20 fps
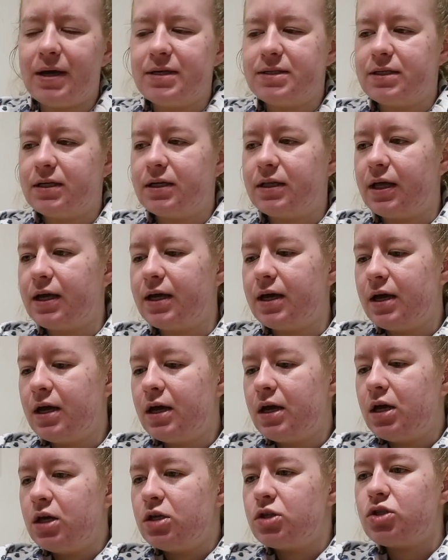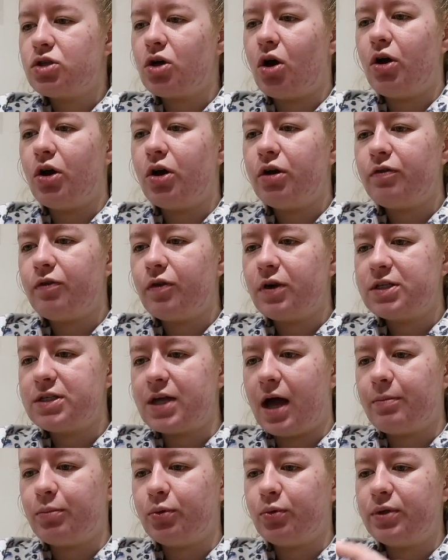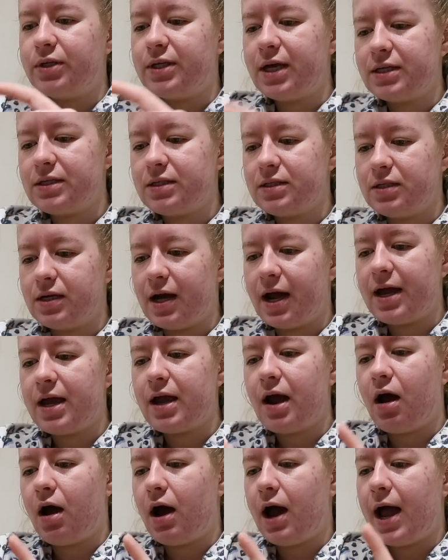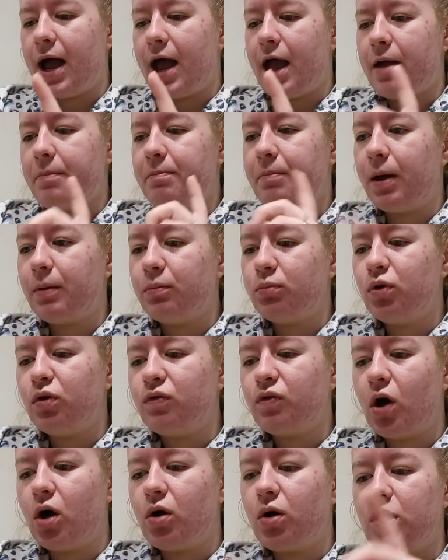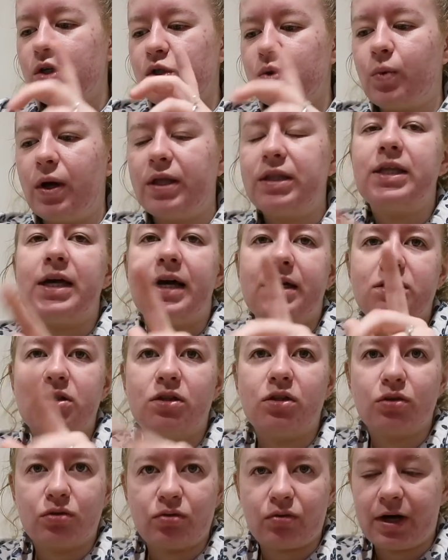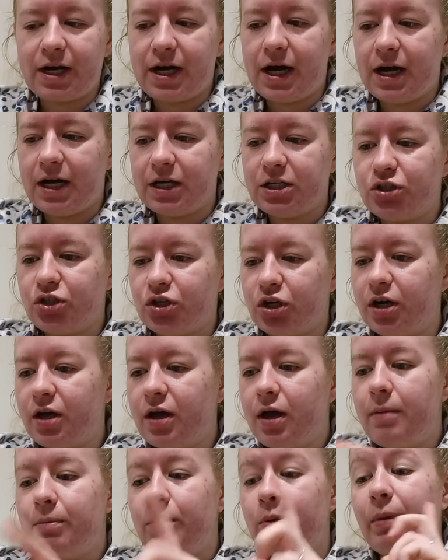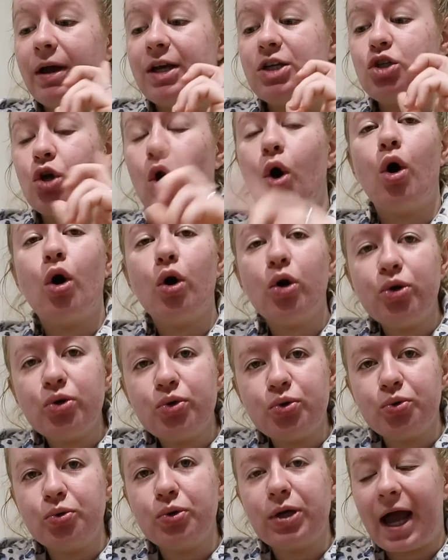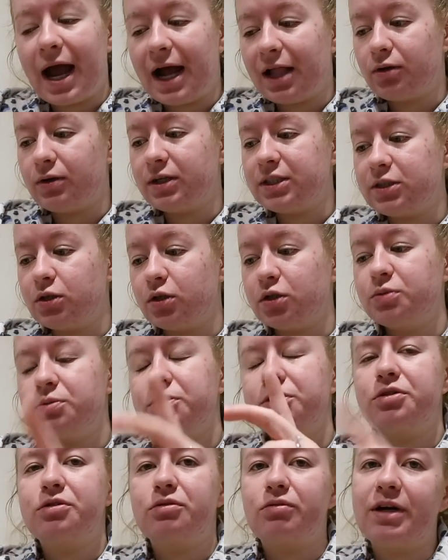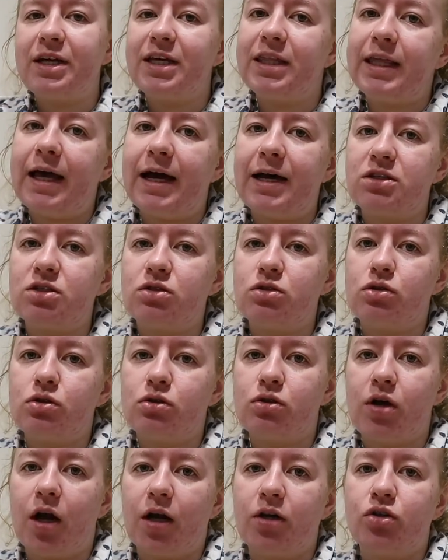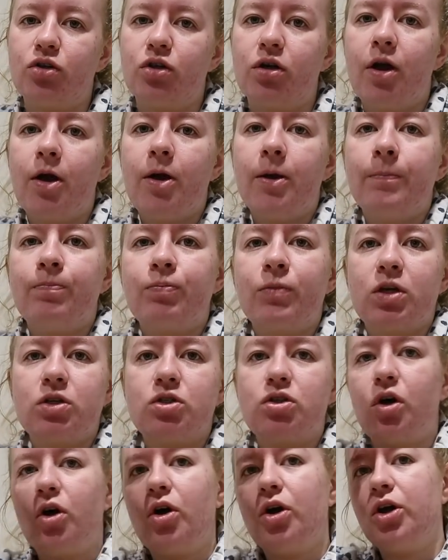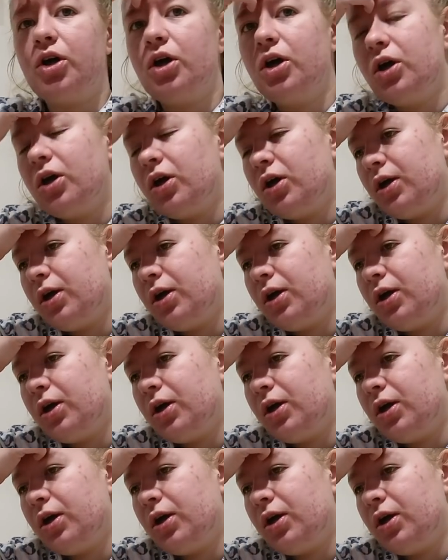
basically. So for example, yesterday my move goal got to 1,300, but my total calories loss was 3,200. So I